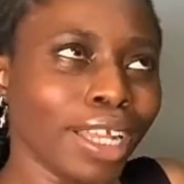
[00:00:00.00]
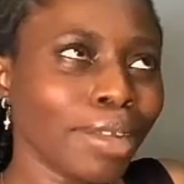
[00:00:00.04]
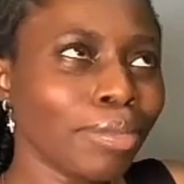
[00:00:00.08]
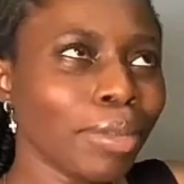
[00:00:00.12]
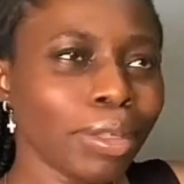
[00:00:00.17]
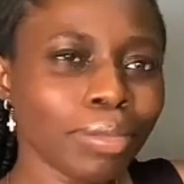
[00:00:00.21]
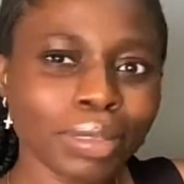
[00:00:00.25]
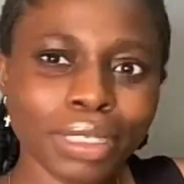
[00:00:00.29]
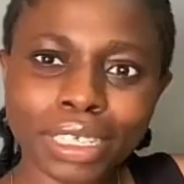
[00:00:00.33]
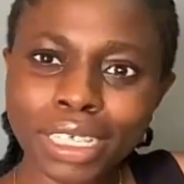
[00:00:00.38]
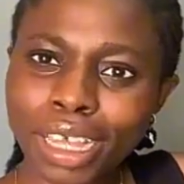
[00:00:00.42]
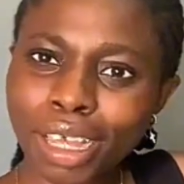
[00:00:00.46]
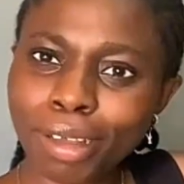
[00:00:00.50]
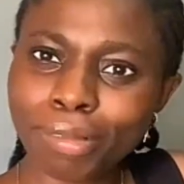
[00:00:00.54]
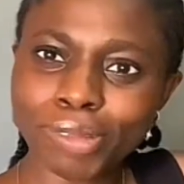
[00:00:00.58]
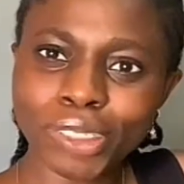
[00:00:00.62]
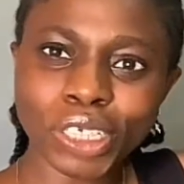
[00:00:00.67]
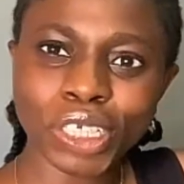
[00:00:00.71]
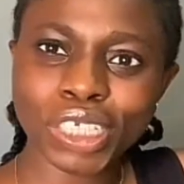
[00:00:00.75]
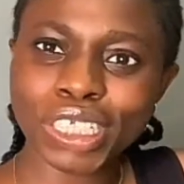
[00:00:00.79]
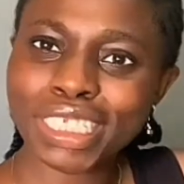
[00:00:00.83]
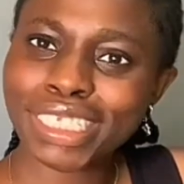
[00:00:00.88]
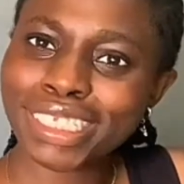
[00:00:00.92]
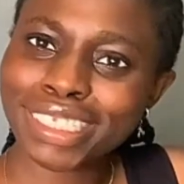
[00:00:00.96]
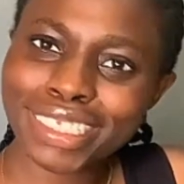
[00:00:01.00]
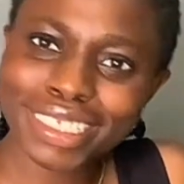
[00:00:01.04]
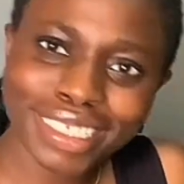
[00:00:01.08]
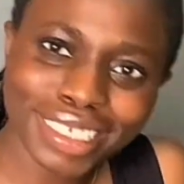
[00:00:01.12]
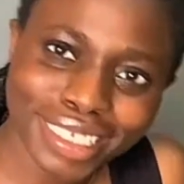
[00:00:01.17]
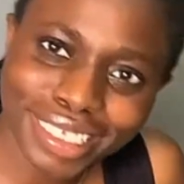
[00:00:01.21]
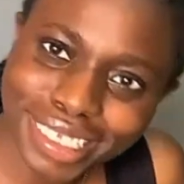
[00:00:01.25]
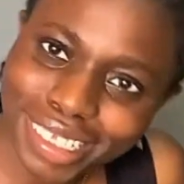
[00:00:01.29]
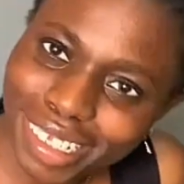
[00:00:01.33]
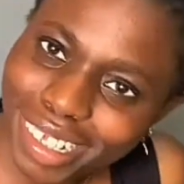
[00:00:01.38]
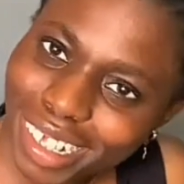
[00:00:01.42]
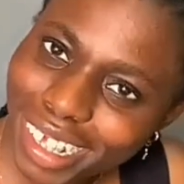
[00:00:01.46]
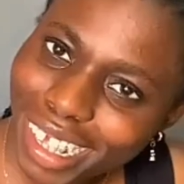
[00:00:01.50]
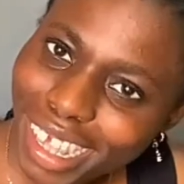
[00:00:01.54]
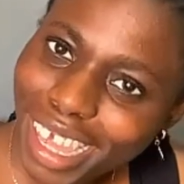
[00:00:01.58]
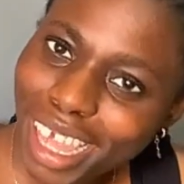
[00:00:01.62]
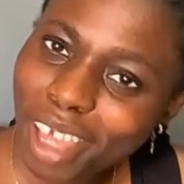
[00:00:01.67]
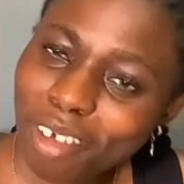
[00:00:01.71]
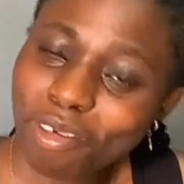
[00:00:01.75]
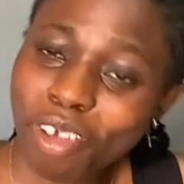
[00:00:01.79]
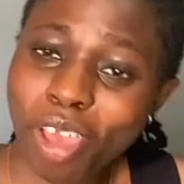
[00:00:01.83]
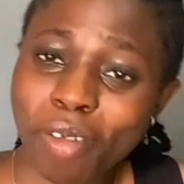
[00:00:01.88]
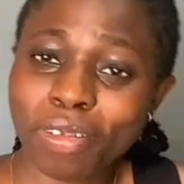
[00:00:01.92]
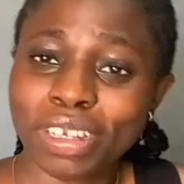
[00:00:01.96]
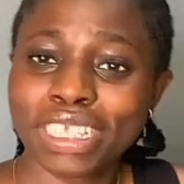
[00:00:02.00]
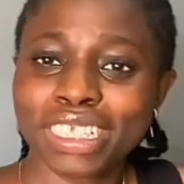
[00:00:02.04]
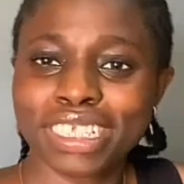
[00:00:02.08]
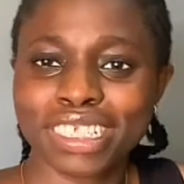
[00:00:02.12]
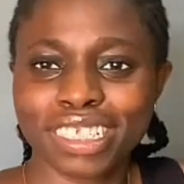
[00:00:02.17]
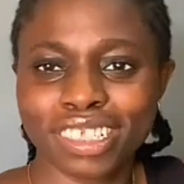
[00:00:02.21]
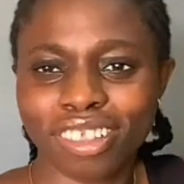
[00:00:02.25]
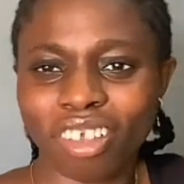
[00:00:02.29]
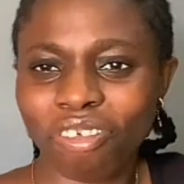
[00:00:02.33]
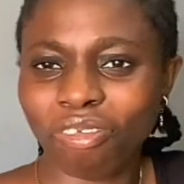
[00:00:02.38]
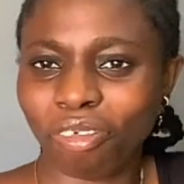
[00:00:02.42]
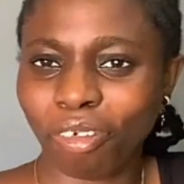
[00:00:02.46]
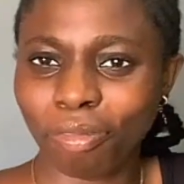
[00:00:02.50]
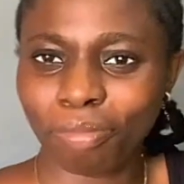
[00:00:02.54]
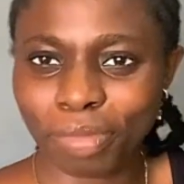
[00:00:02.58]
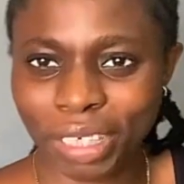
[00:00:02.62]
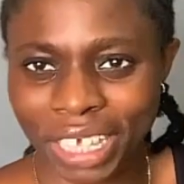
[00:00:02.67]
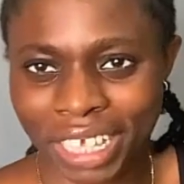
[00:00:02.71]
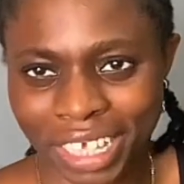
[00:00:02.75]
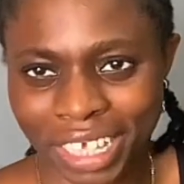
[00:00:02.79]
maybe this is not for me.